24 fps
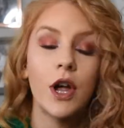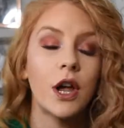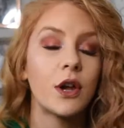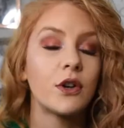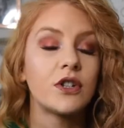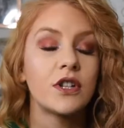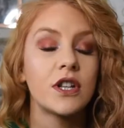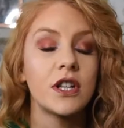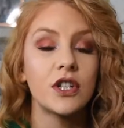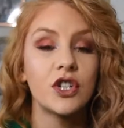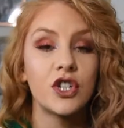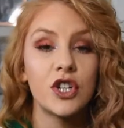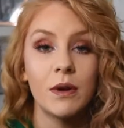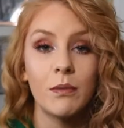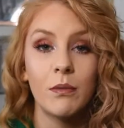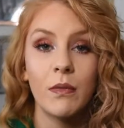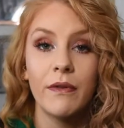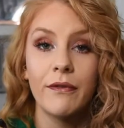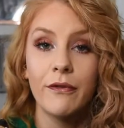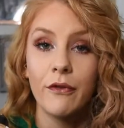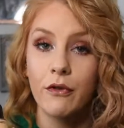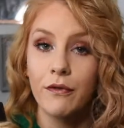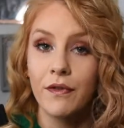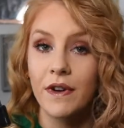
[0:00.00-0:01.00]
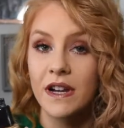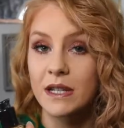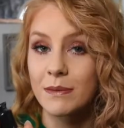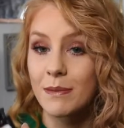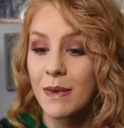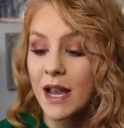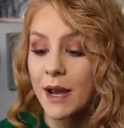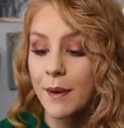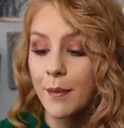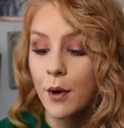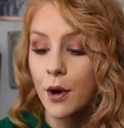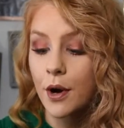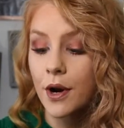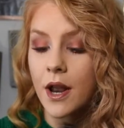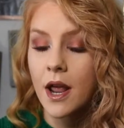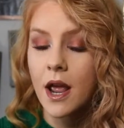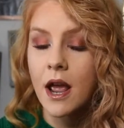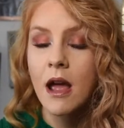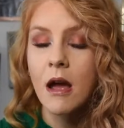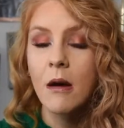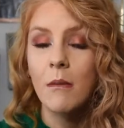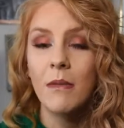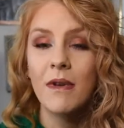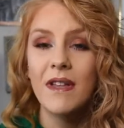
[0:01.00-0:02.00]
who go to the gym with full face makeup on,
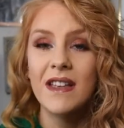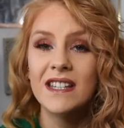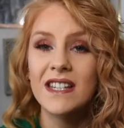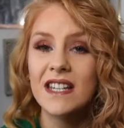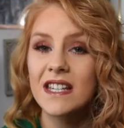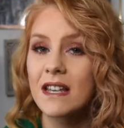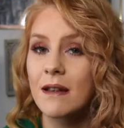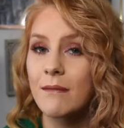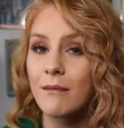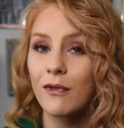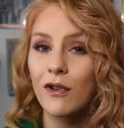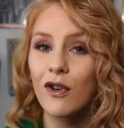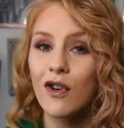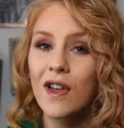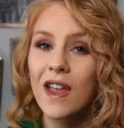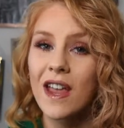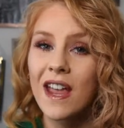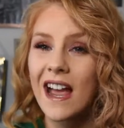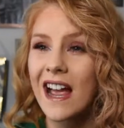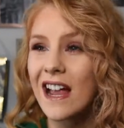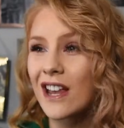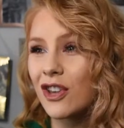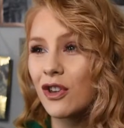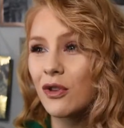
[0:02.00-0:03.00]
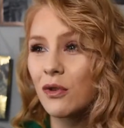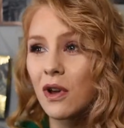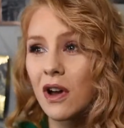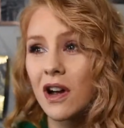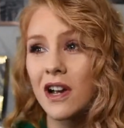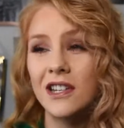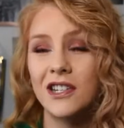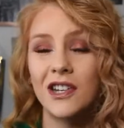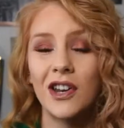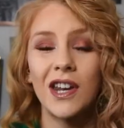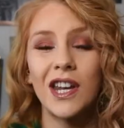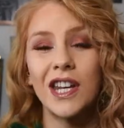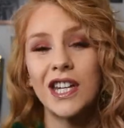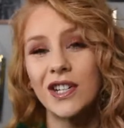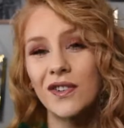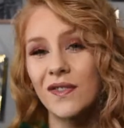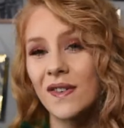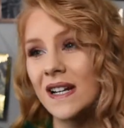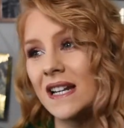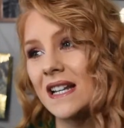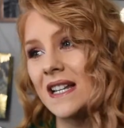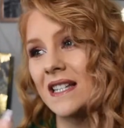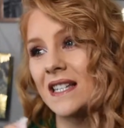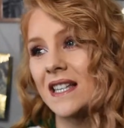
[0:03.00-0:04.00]
but that's because I'm vlogging and you guys don't need to
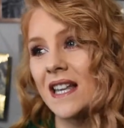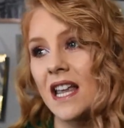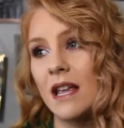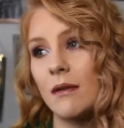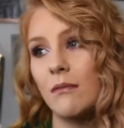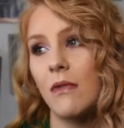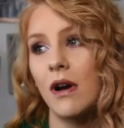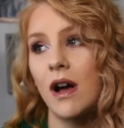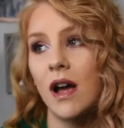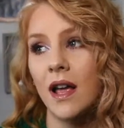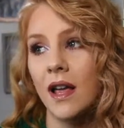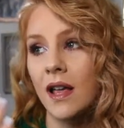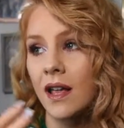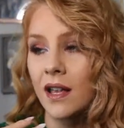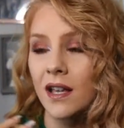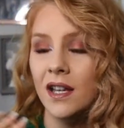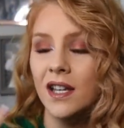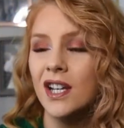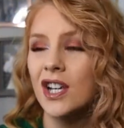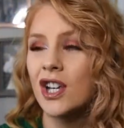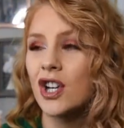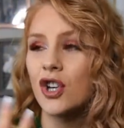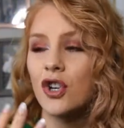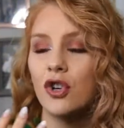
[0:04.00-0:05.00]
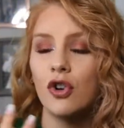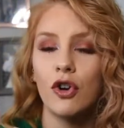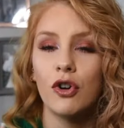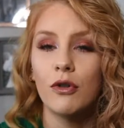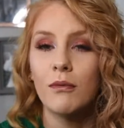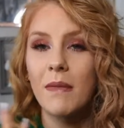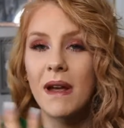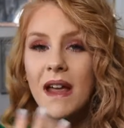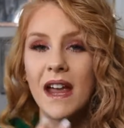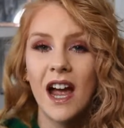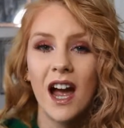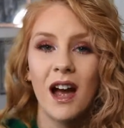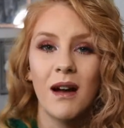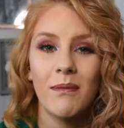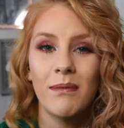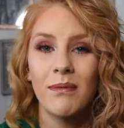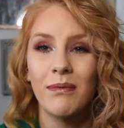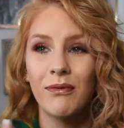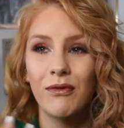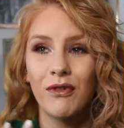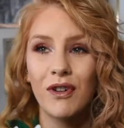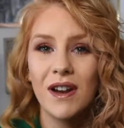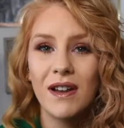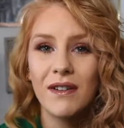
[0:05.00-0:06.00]
really see my non-makeup
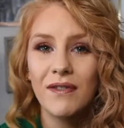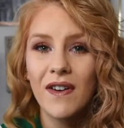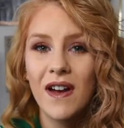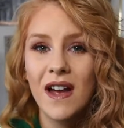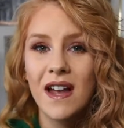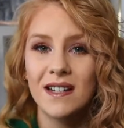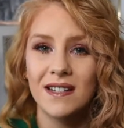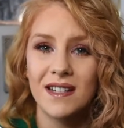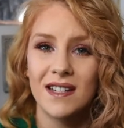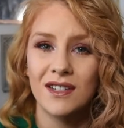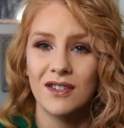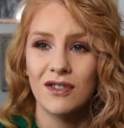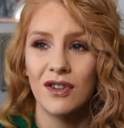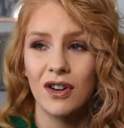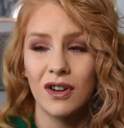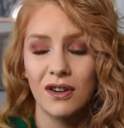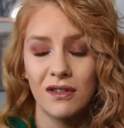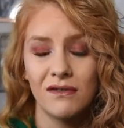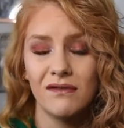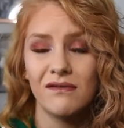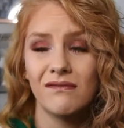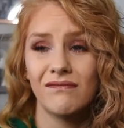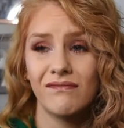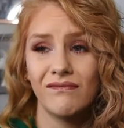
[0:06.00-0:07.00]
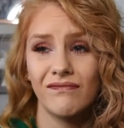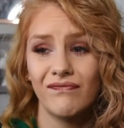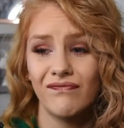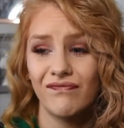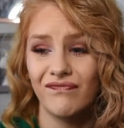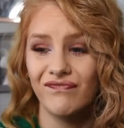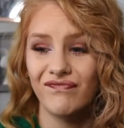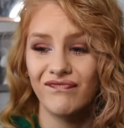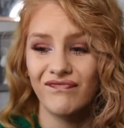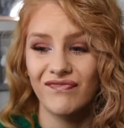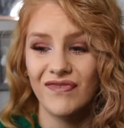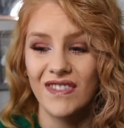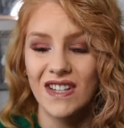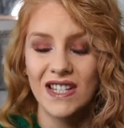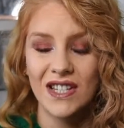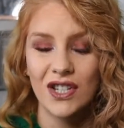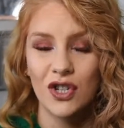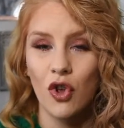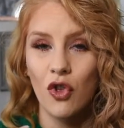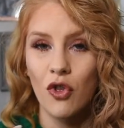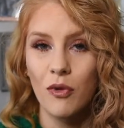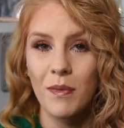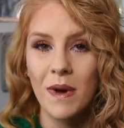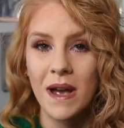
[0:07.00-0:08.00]
free face. It's
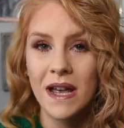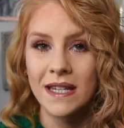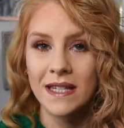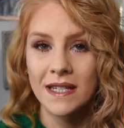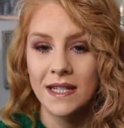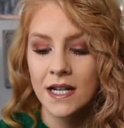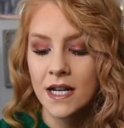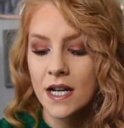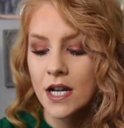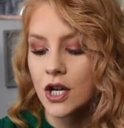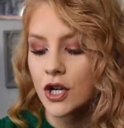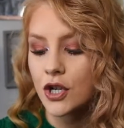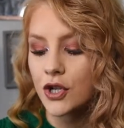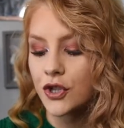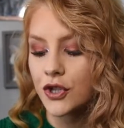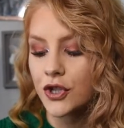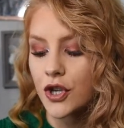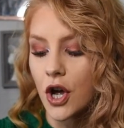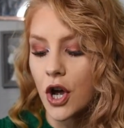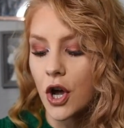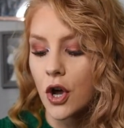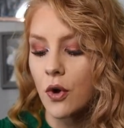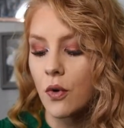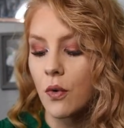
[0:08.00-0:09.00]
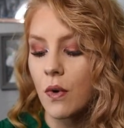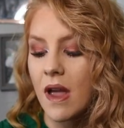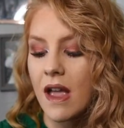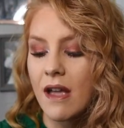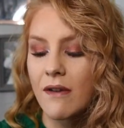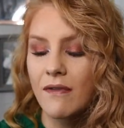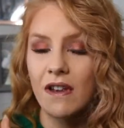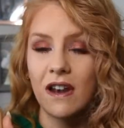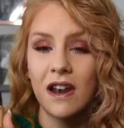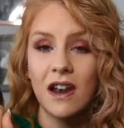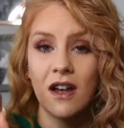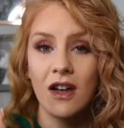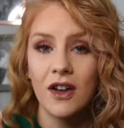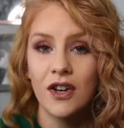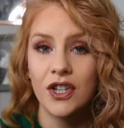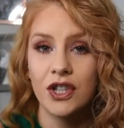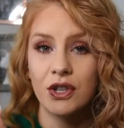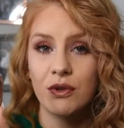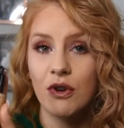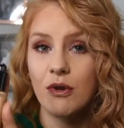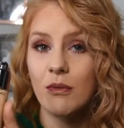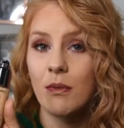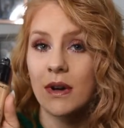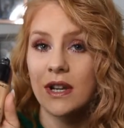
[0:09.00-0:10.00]
not the best. So if it lasts
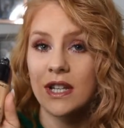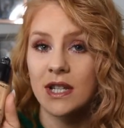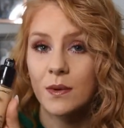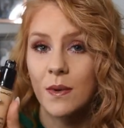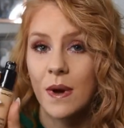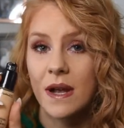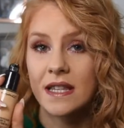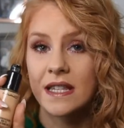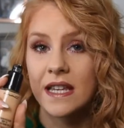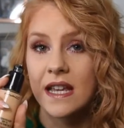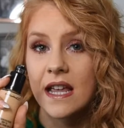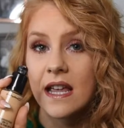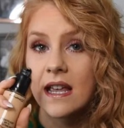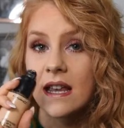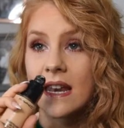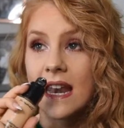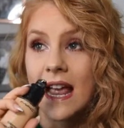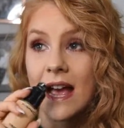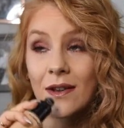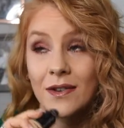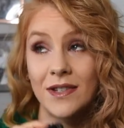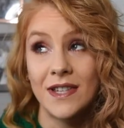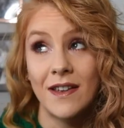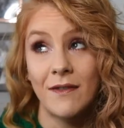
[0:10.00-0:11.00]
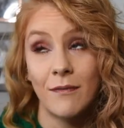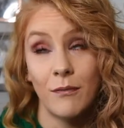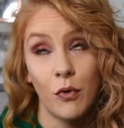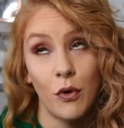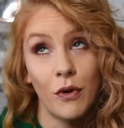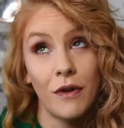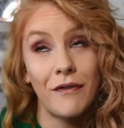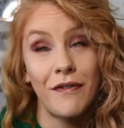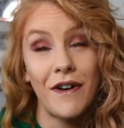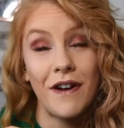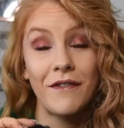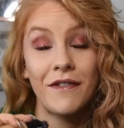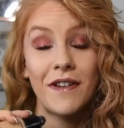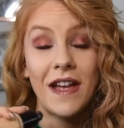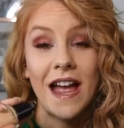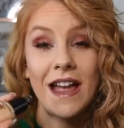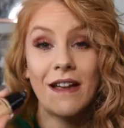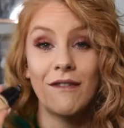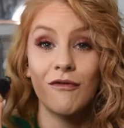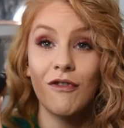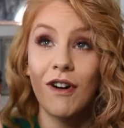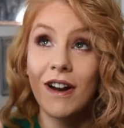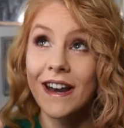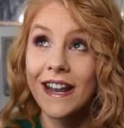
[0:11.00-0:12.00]
through my sweaty, now
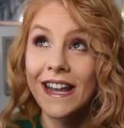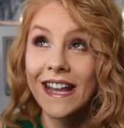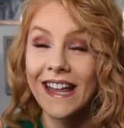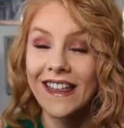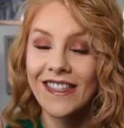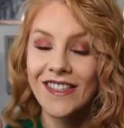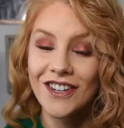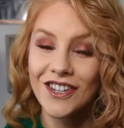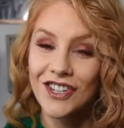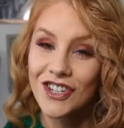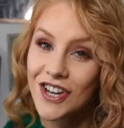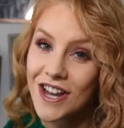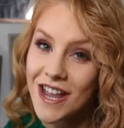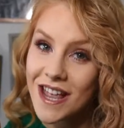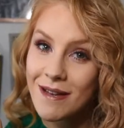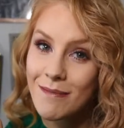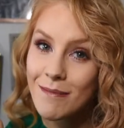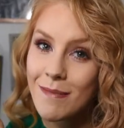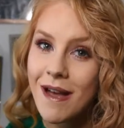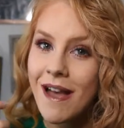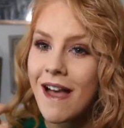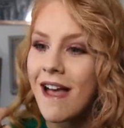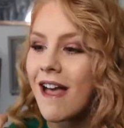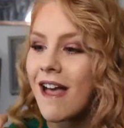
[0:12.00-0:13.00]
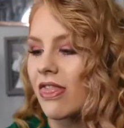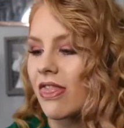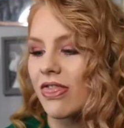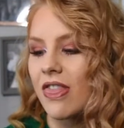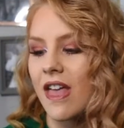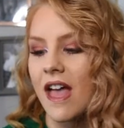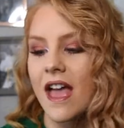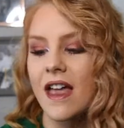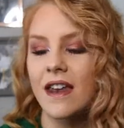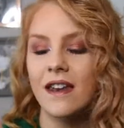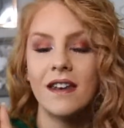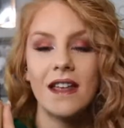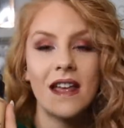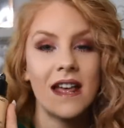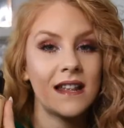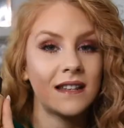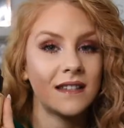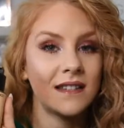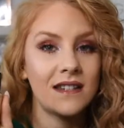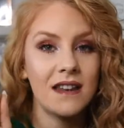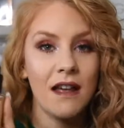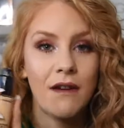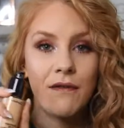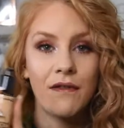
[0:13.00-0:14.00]
7.5k running in the gym, then
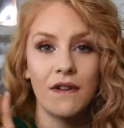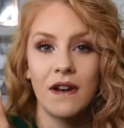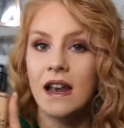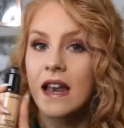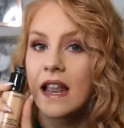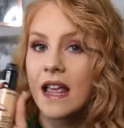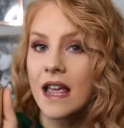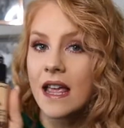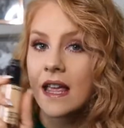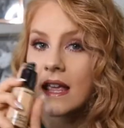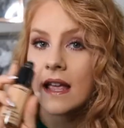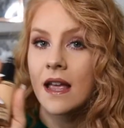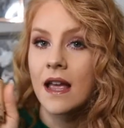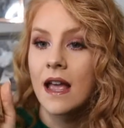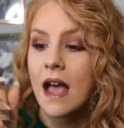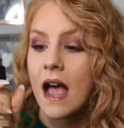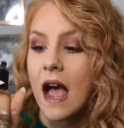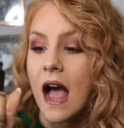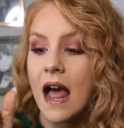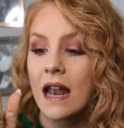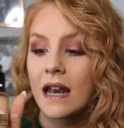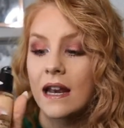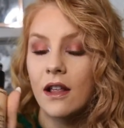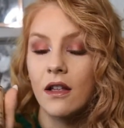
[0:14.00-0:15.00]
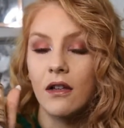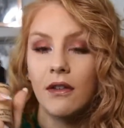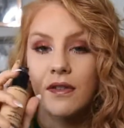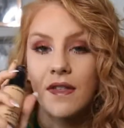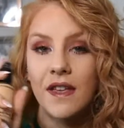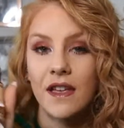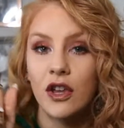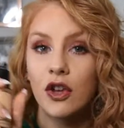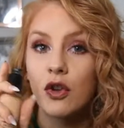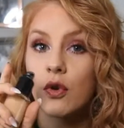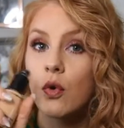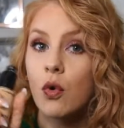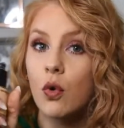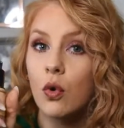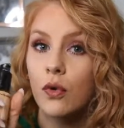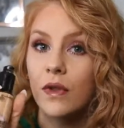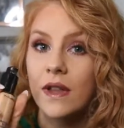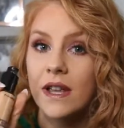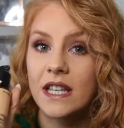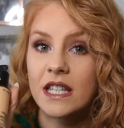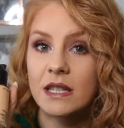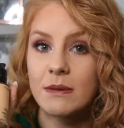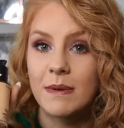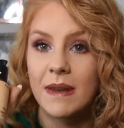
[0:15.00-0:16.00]
it's definitely a little thing you all
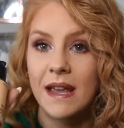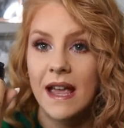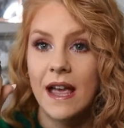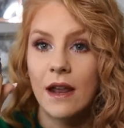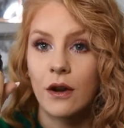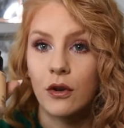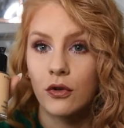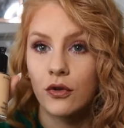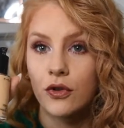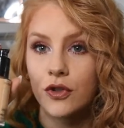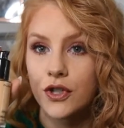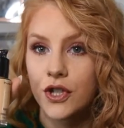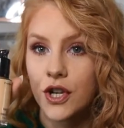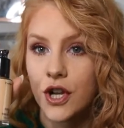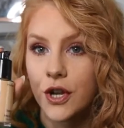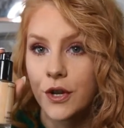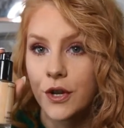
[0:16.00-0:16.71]
need to be getting onto.